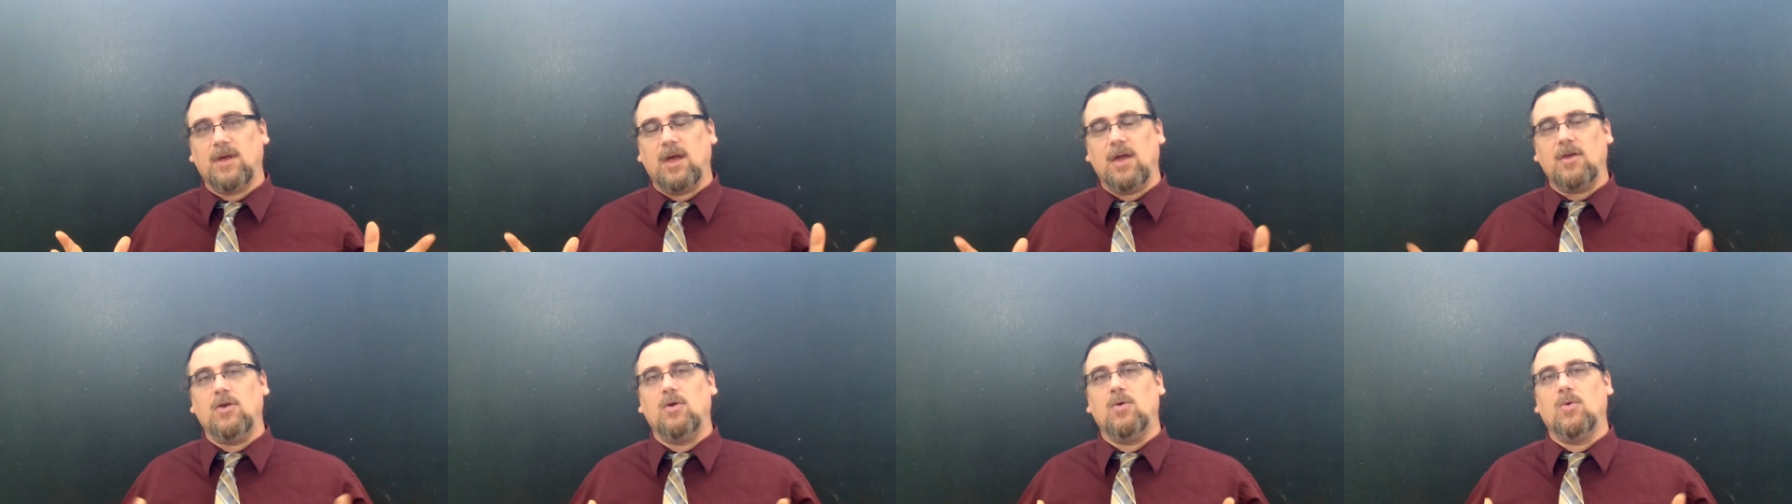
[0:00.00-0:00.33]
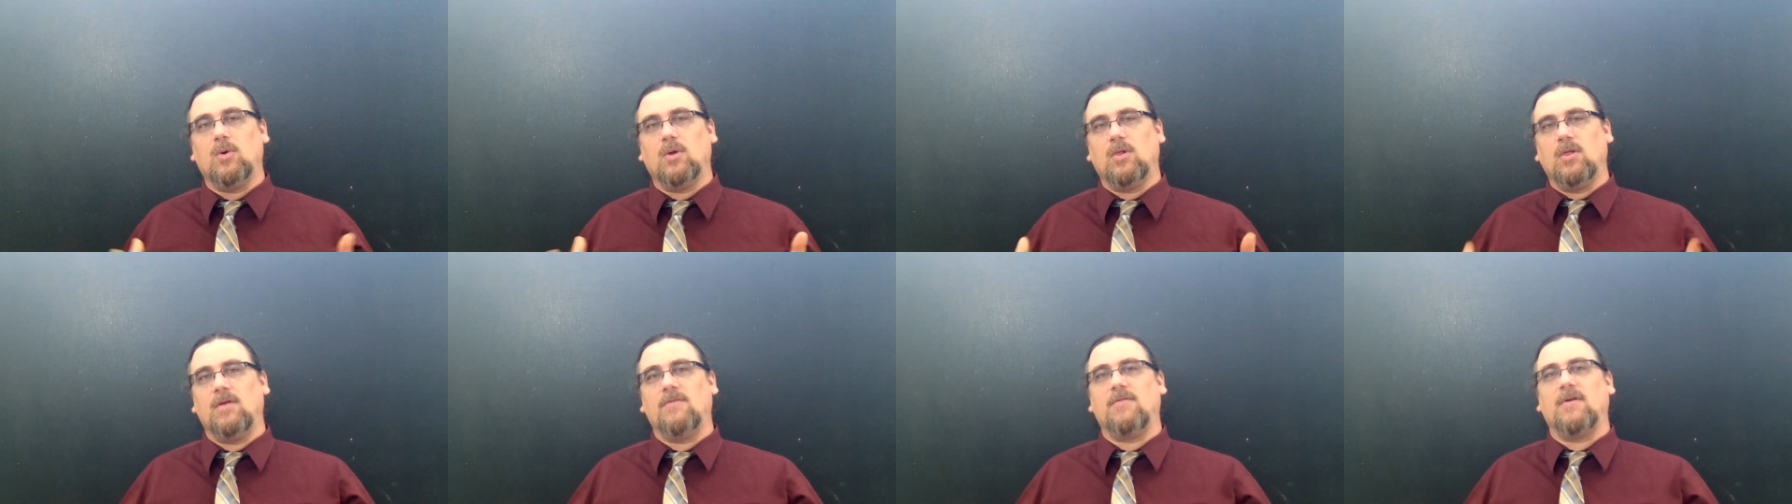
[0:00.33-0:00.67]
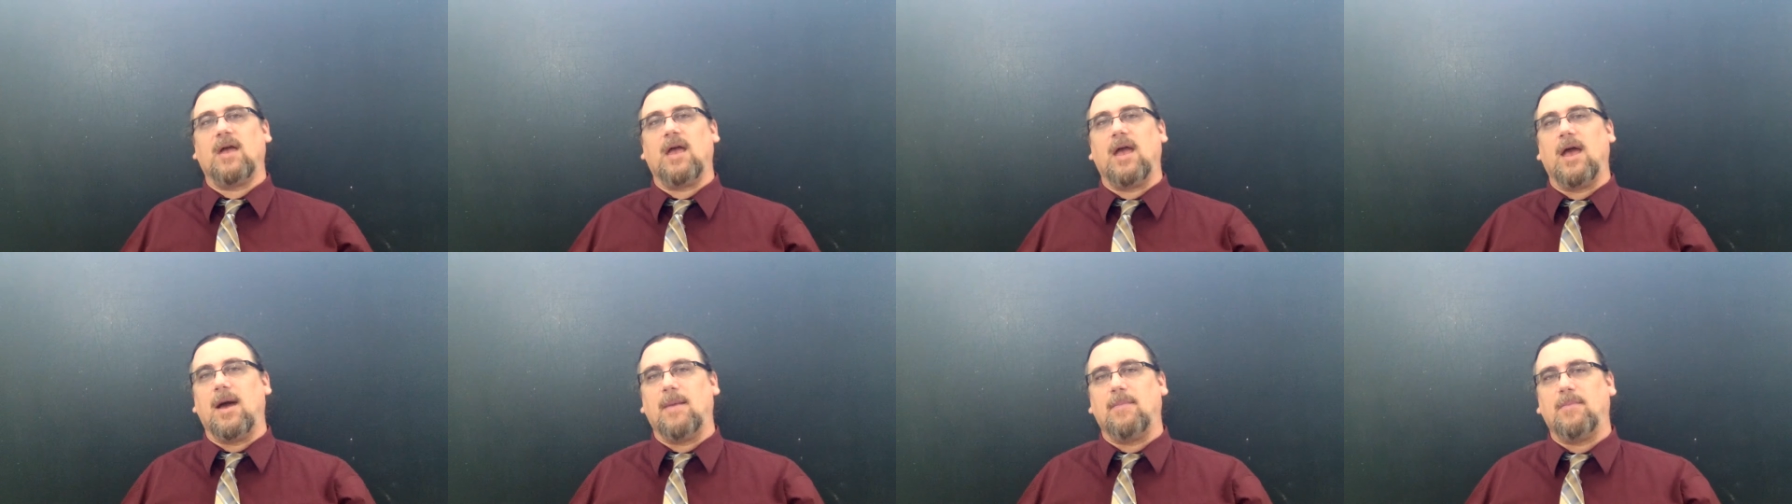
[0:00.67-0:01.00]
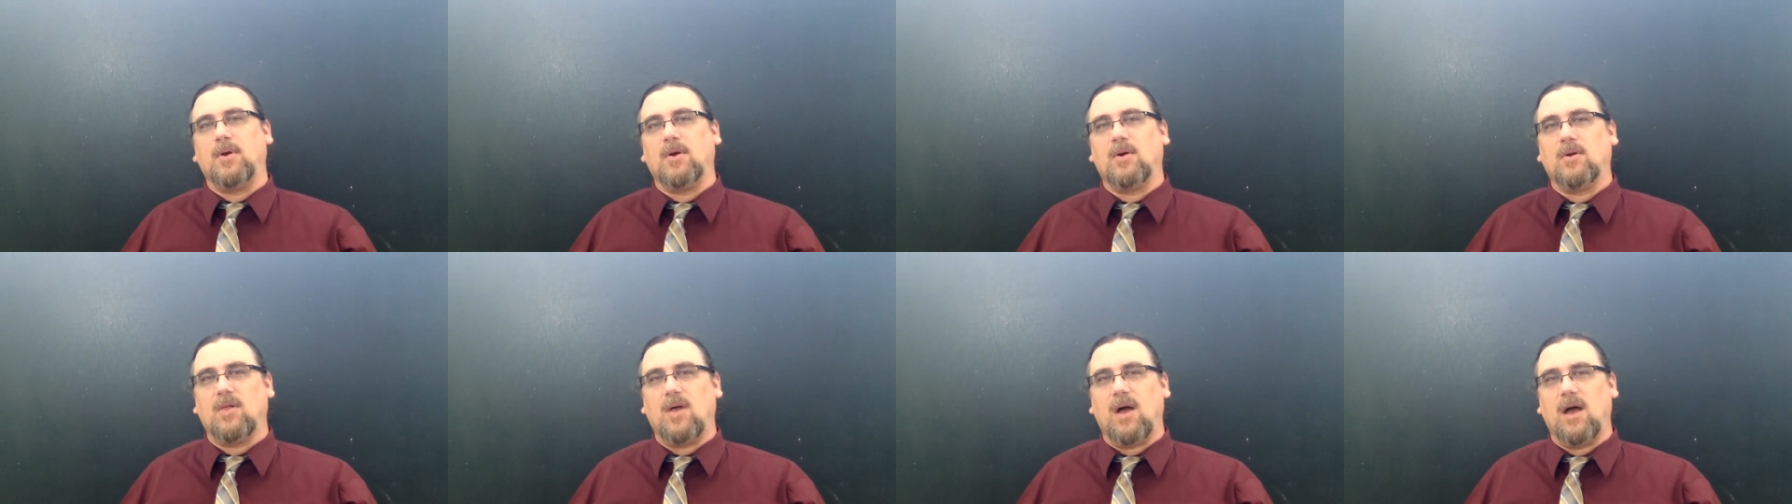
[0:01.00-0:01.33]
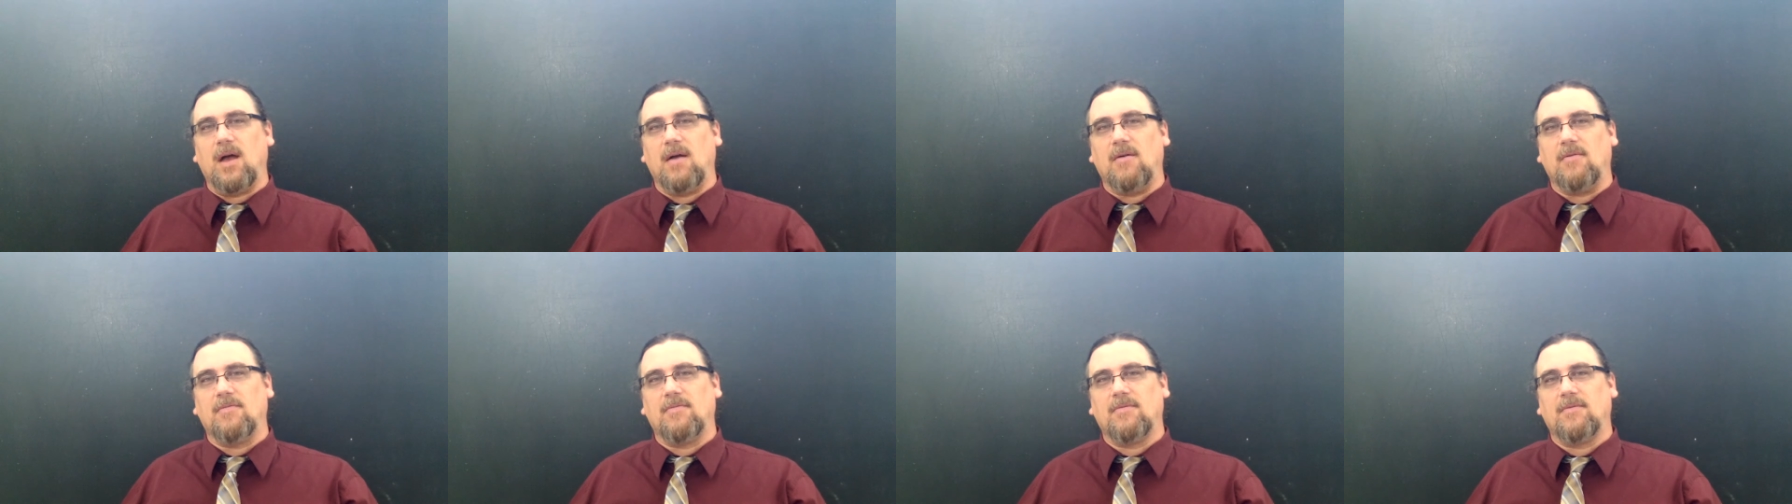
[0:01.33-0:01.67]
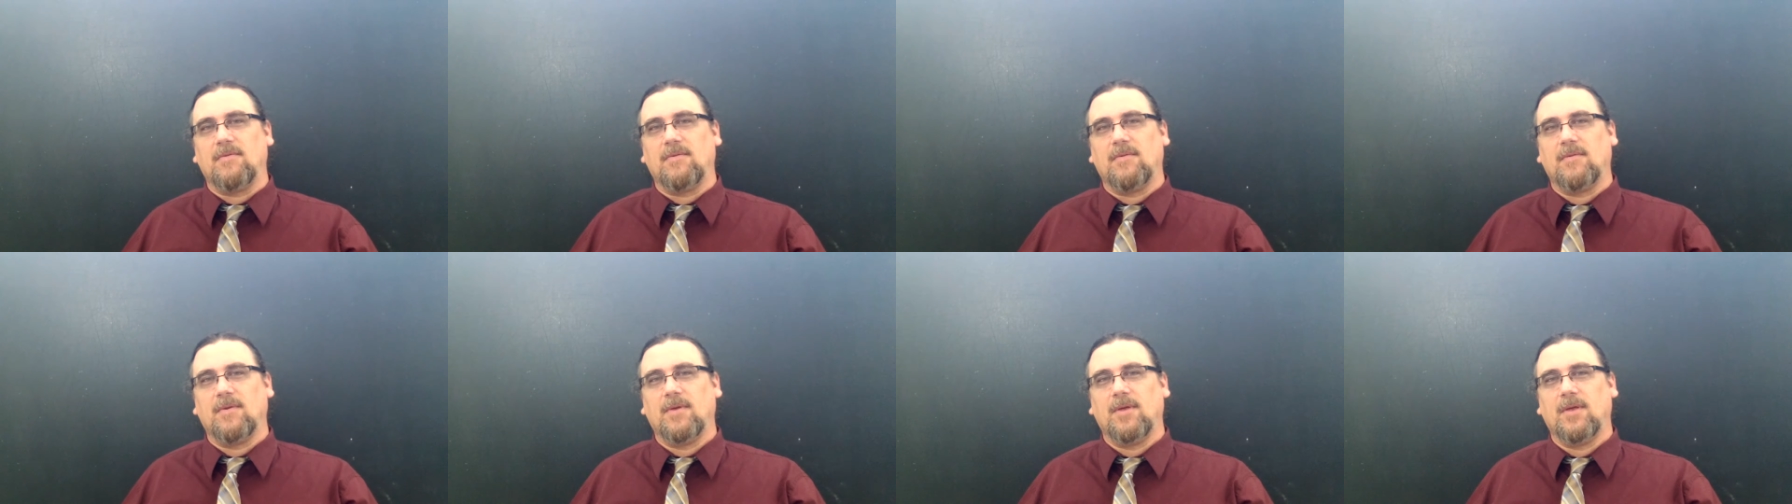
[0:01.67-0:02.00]
that you will live a happier
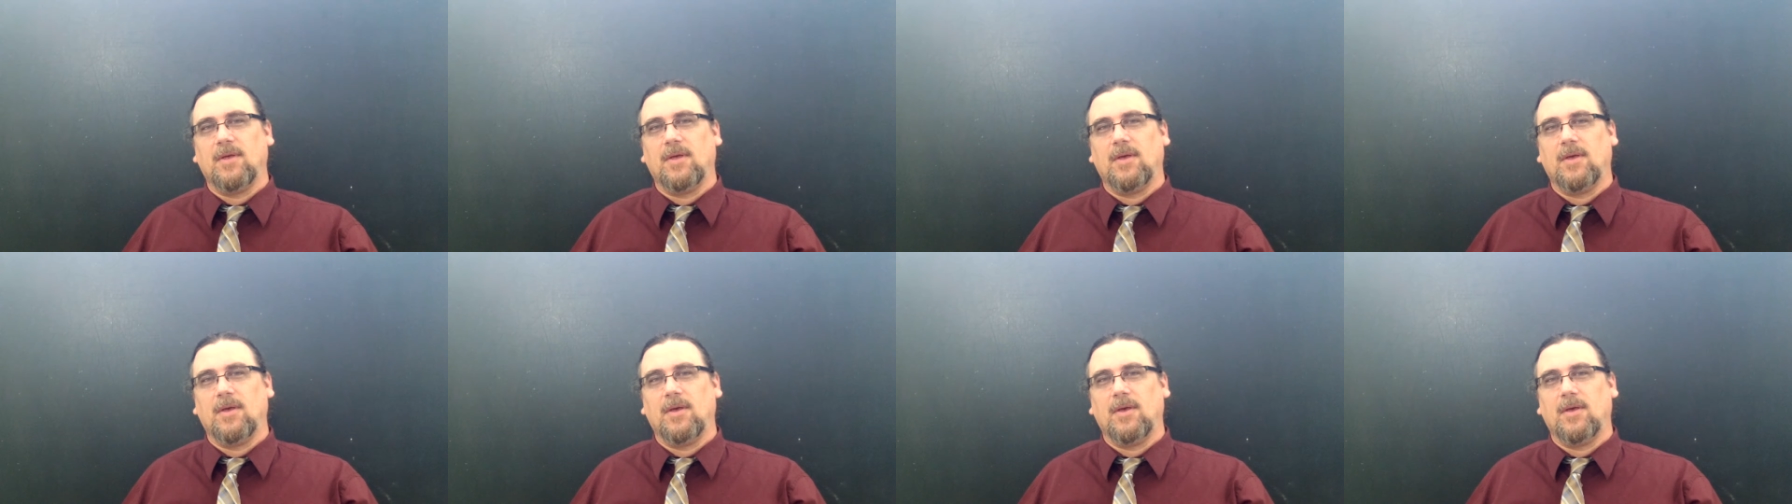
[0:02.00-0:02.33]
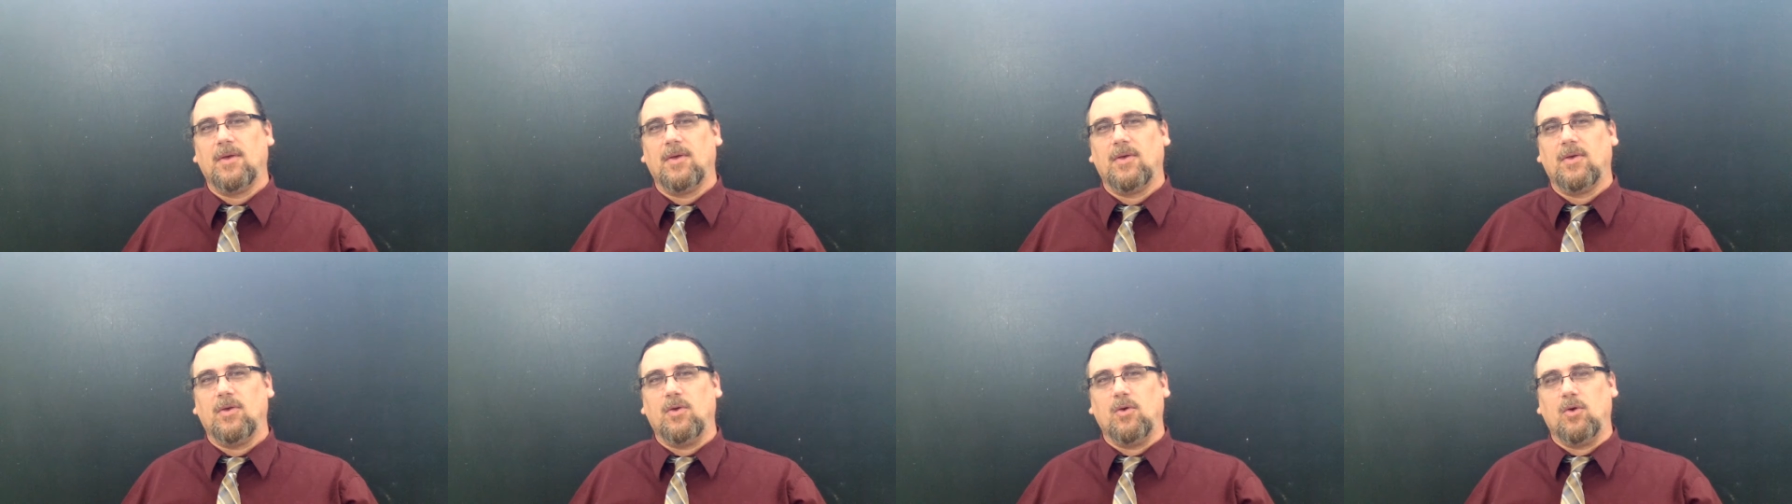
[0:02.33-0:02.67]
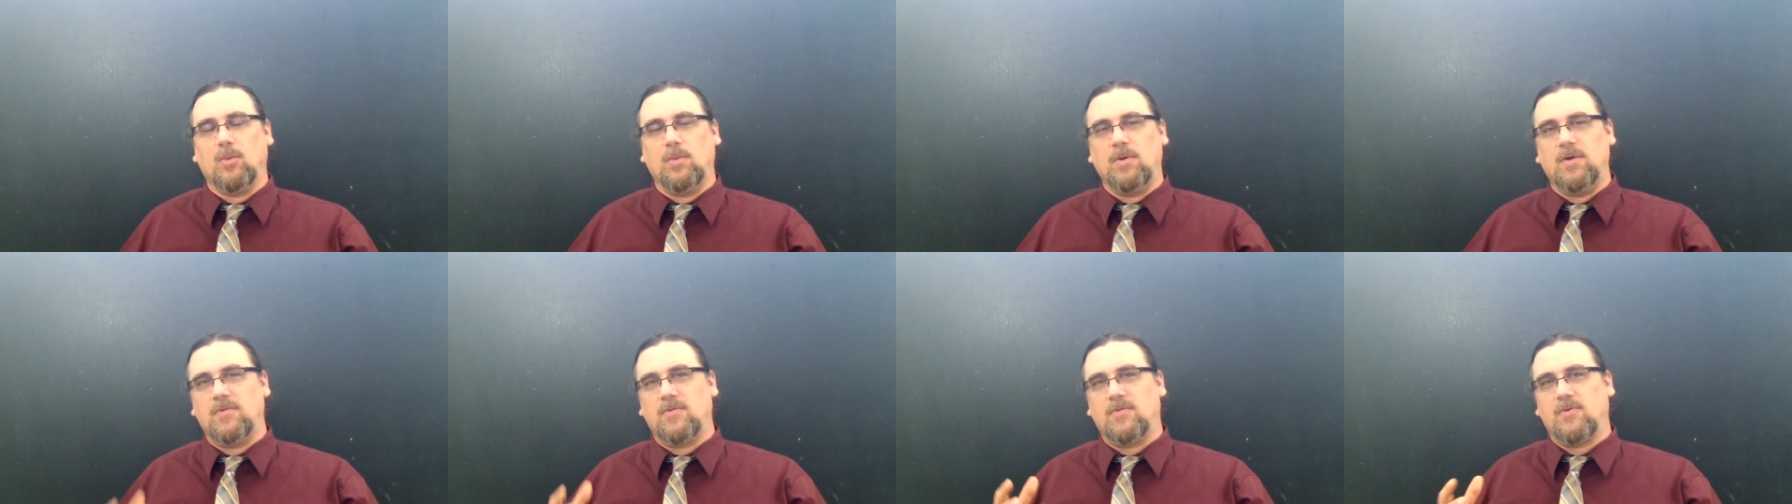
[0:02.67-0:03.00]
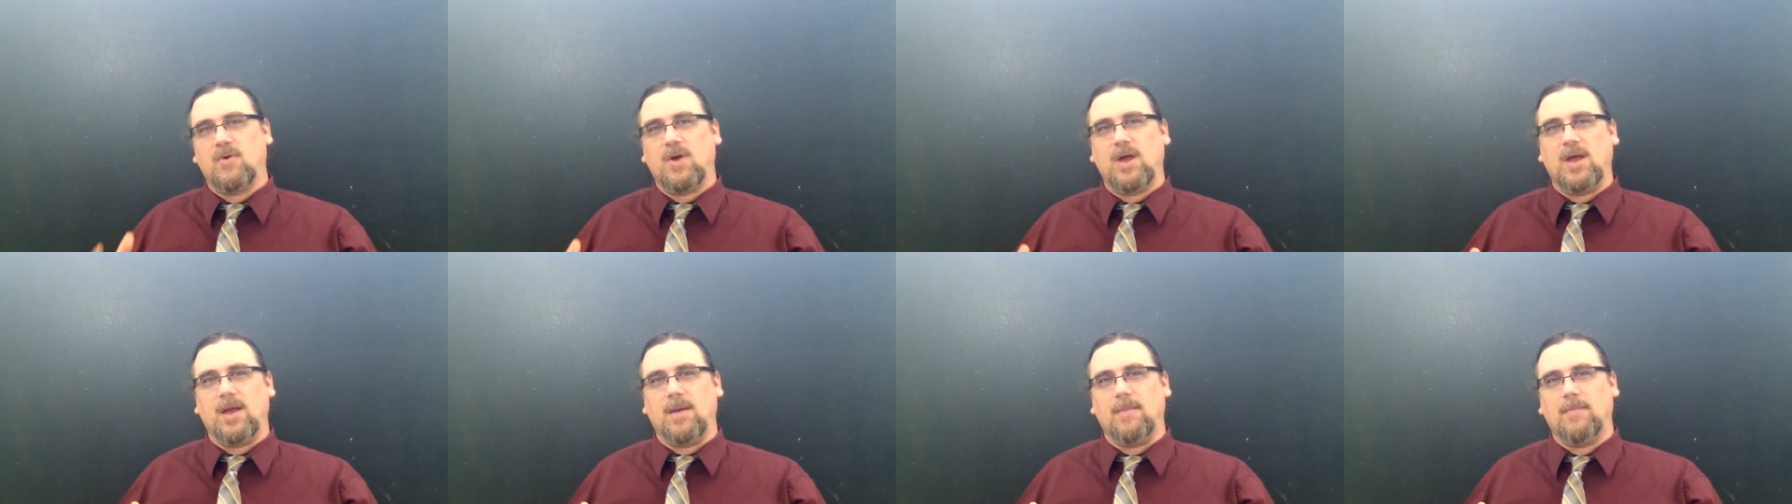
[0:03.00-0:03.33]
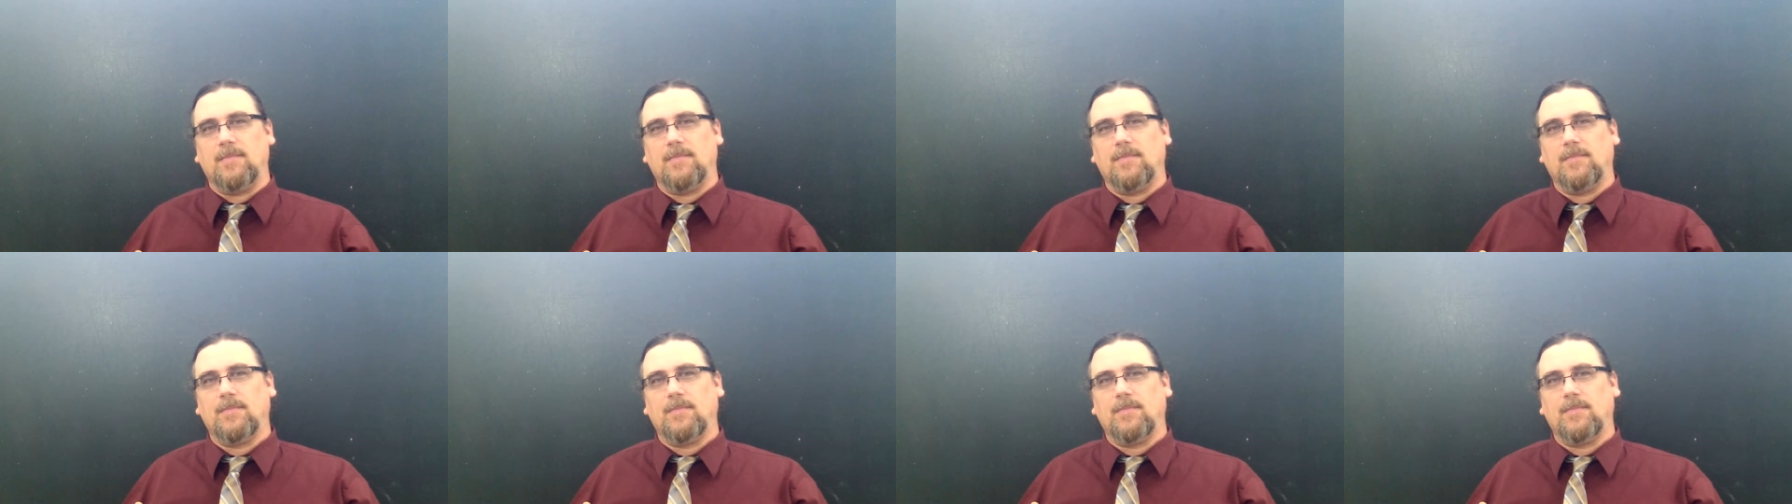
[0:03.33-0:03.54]
life. You will be free.